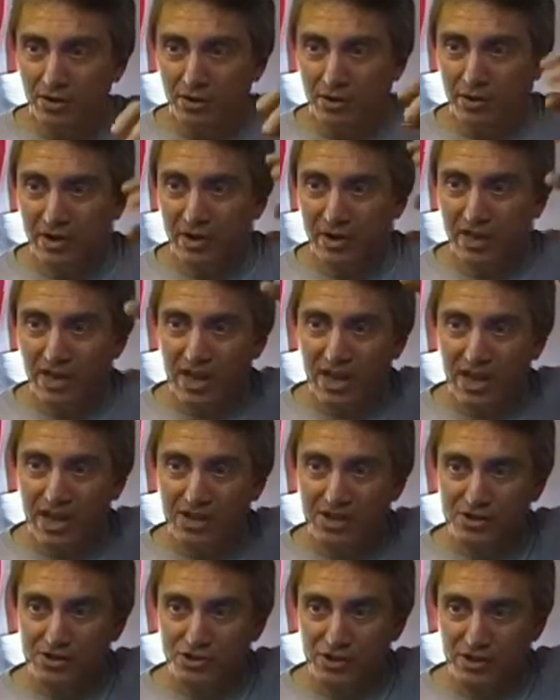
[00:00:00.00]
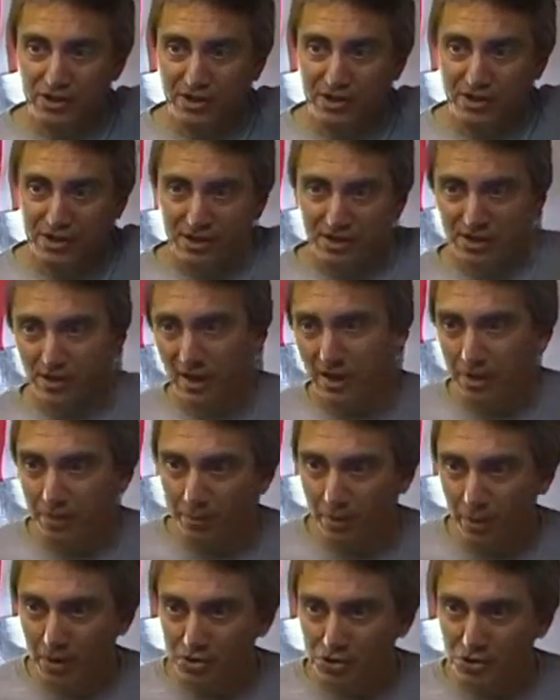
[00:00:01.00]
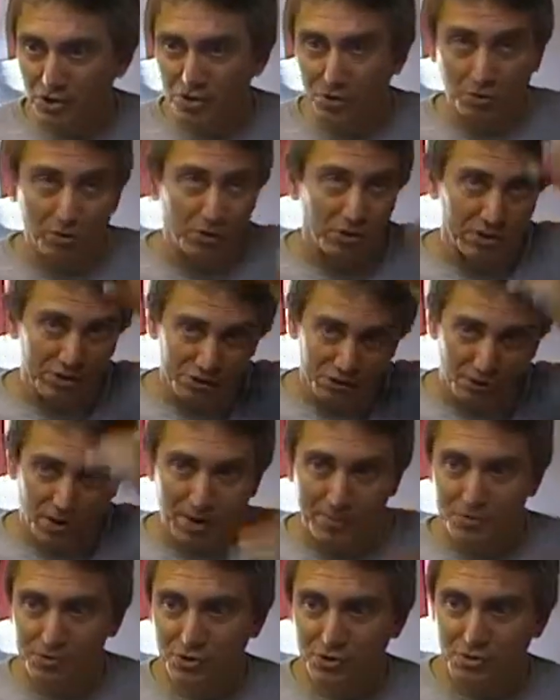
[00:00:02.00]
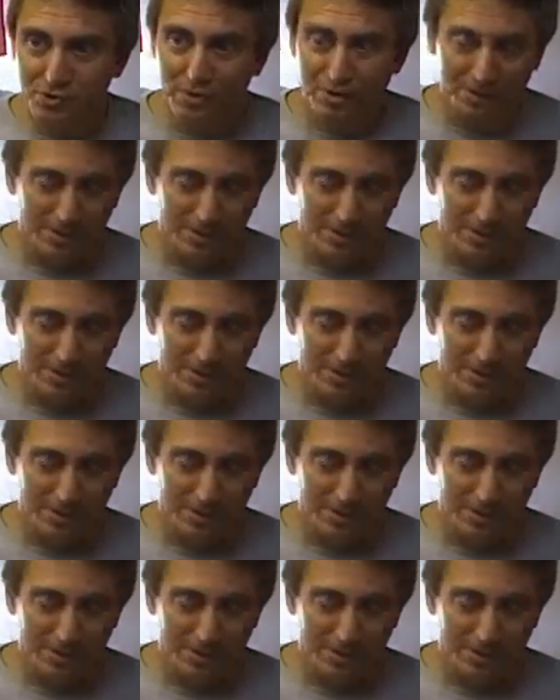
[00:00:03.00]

You're in a cage and it, uh, like a bungee cord. It drops you.